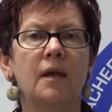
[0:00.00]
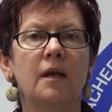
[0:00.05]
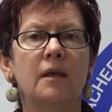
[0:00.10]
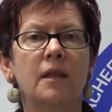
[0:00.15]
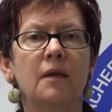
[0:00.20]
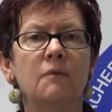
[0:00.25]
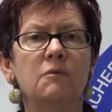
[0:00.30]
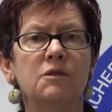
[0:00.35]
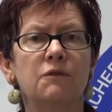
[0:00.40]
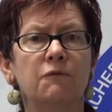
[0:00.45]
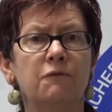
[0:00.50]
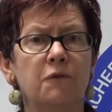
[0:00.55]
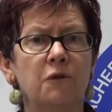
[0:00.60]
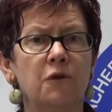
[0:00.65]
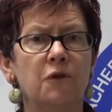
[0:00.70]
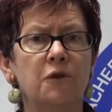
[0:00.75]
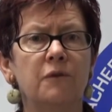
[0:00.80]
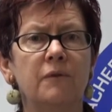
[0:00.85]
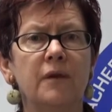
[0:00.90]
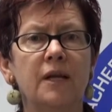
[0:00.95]
There was a
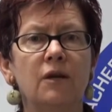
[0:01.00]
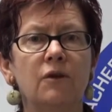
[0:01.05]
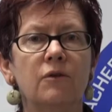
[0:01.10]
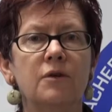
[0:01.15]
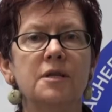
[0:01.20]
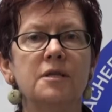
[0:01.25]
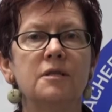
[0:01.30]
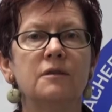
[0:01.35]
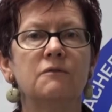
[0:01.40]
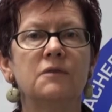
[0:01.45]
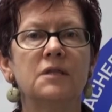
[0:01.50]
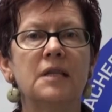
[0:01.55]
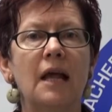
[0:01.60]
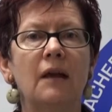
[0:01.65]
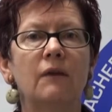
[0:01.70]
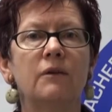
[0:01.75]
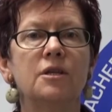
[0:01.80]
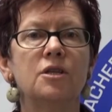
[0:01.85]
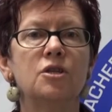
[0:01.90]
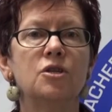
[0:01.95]
further increase of
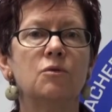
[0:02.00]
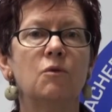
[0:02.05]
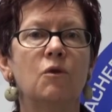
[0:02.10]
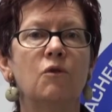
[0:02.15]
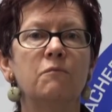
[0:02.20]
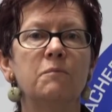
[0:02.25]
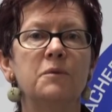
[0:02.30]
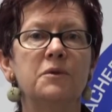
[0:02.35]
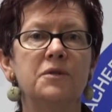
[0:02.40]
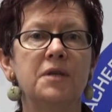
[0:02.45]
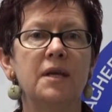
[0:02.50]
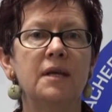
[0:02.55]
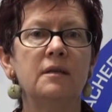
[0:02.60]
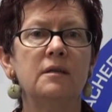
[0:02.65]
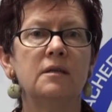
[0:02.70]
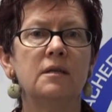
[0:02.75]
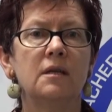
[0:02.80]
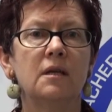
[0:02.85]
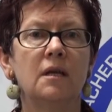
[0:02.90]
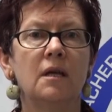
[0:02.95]
salary to
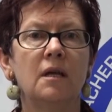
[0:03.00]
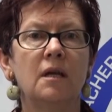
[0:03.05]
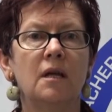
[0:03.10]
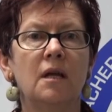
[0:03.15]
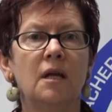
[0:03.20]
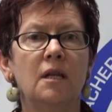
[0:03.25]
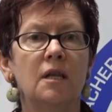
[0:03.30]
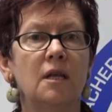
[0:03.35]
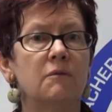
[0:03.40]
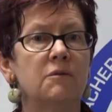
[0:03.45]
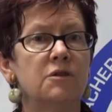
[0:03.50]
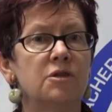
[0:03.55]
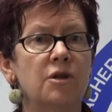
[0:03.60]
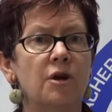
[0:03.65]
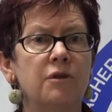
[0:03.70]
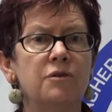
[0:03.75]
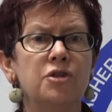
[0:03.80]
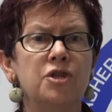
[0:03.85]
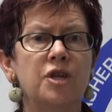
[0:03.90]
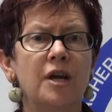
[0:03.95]
12%. There was
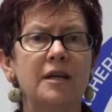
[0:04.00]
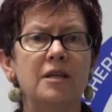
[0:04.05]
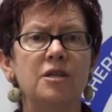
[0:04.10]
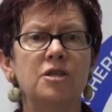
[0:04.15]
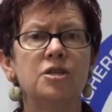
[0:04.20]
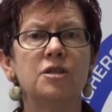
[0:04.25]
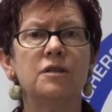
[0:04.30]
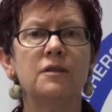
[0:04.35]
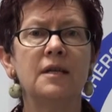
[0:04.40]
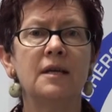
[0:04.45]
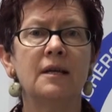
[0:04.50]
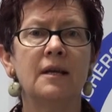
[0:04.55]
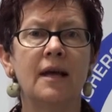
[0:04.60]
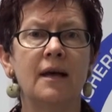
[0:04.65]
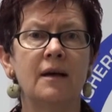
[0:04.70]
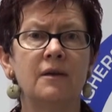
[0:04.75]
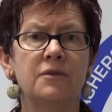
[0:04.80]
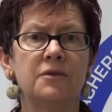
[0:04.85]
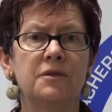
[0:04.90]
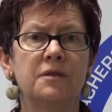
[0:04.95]
no change to the
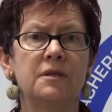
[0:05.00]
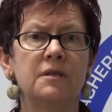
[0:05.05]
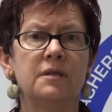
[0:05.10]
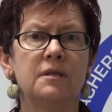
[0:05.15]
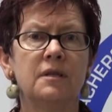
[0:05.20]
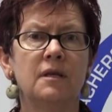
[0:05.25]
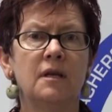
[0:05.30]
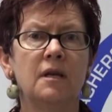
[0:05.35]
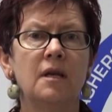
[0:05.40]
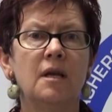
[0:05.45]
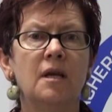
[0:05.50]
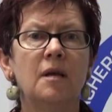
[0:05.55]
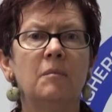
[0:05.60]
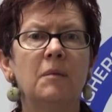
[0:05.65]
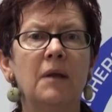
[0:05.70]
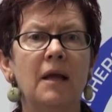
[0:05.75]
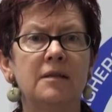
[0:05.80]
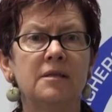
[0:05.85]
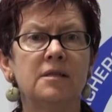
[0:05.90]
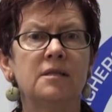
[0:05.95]
allowances,
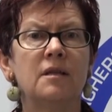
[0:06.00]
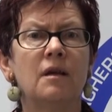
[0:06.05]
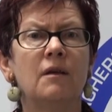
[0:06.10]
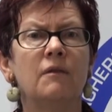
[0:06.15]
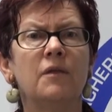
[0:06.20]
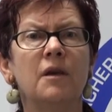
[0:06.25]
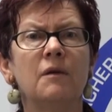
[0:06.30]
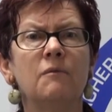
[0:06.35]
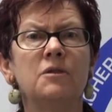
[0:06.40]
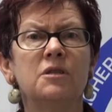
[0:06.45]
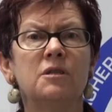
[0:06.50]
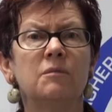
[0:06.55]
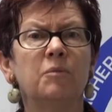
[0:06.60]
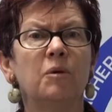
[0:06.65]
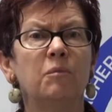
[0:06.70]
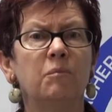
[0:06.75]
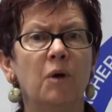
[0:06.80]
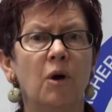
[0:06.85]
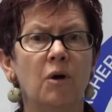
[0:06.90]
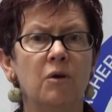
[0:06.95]
plus there was a
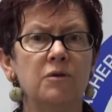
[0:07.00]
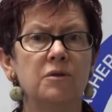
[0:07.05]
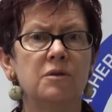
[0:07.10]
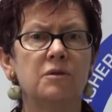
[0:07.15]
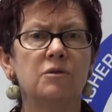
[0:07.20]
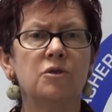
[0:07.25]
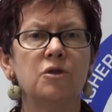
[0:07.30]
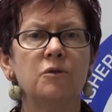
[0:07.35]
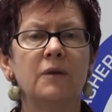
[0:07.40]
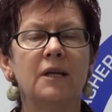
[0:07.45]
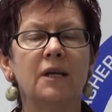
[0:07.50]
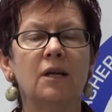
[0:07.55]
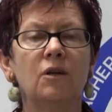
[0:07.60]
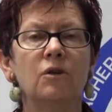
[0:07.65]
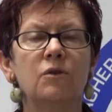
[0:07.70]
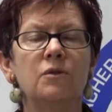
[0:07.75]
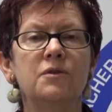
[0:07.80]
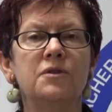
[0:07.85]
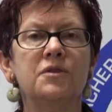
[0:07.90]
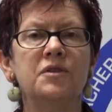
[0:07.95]
proposal to
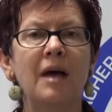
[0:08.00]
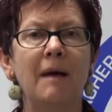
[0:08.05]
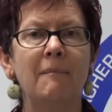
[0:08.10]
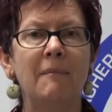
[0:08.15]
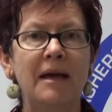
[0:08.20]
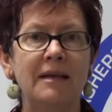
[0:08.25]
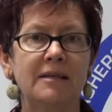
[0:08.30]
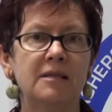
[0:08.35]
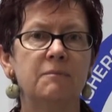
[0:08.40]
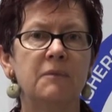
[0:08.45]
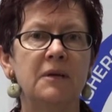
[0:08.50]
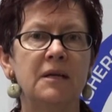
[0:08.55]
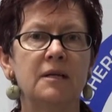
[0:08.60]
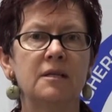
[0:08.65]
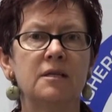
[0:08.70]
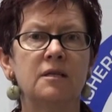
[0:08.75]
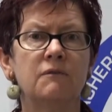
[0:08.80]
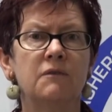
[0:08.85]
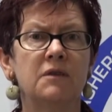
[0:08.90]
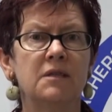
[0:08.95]
include some
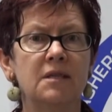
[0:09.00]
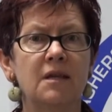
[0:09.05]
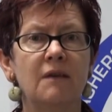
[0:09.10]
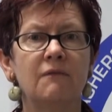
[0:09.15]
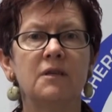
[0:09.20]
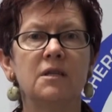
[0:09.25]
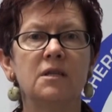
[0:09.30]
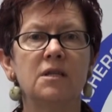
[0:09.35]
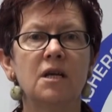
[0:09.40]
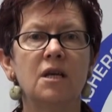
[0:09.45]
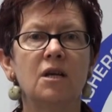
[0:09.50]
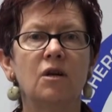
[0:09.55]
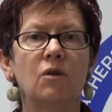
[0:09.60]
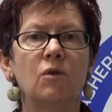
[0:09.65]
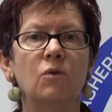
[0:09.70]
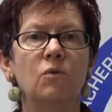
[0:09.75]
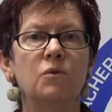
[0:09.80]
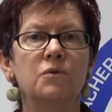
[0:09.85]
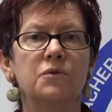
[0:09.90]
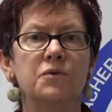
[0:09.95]
aspects of the 17
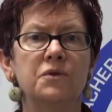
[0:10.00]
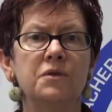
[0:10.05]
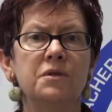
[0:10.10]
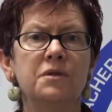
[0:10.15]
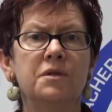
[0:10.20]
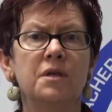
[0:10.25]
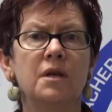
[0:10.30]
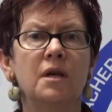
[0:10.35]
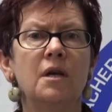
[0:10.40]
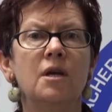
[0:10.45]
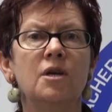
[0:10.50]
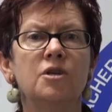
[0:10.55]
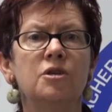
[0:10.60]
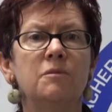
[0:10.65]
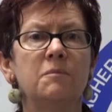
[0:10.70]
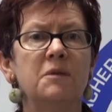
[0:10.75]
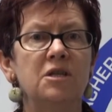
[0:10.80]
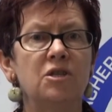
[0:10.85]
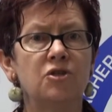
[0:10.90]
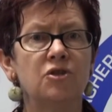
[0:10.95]
clauses
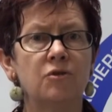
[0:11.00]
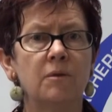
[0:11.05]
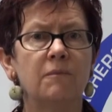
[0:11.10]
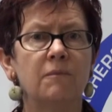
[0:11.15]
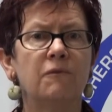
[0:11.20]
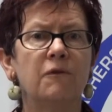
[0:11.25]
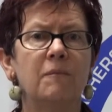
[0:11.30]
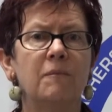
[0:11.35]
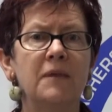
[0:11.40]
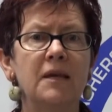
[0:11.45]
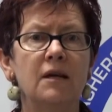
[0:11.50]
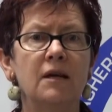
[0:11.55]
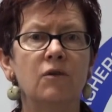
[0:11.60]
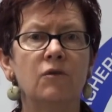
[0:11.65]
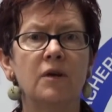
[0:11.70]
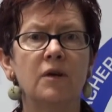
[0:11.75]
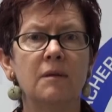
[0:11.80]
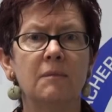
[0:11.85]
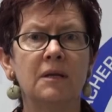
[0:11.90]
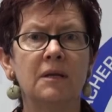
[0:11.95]
to be stripped from the
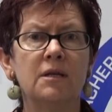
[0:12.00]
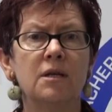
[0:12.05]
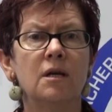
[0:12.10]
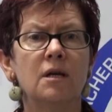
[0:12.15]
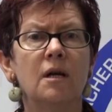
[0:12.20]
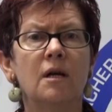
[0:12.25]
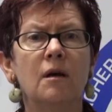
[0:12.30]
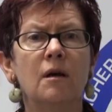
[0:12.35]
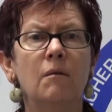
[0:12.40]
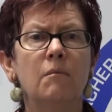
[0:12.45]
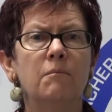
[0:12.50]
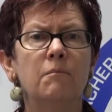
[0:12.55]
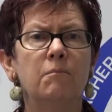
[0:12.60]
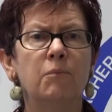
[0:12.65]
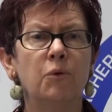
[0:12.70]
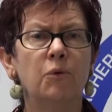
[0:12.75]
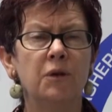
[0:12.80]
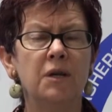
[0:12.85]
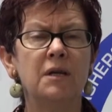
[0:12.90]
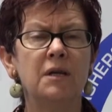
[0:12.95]
agreement,
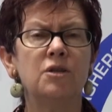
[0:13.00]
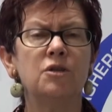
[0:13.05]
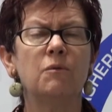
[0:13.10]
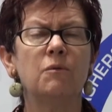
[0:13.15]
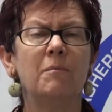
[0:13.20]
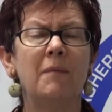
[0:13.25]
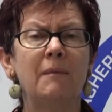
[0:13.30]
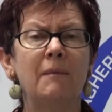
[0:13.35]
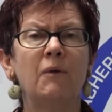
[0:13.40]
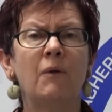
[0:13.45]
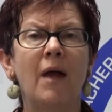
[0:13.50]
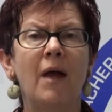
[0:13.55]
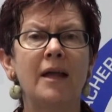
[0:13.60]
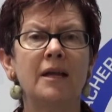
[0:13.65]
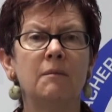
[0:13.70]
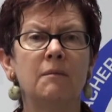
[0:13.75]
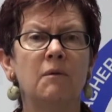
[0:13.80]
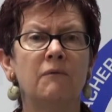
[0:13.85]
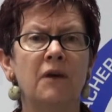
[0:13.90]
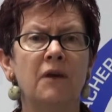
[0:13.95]
put into a
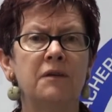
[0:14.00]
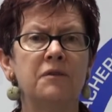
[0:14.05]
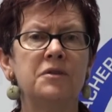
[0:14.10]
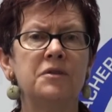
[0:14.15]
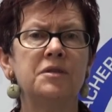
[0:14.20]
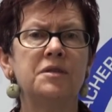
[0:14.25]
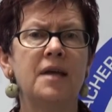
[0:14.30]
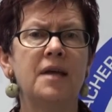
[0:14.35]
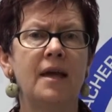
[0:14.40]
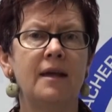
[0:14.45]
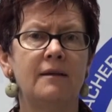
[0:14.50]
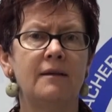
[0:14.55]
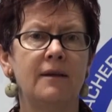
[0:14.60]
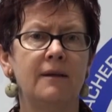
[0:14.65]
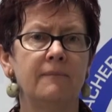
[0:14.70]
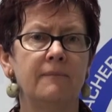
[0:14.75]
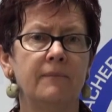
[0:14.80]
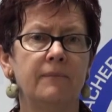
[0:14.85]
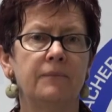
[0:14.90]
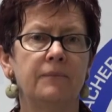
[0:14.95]
memorandum of understanding.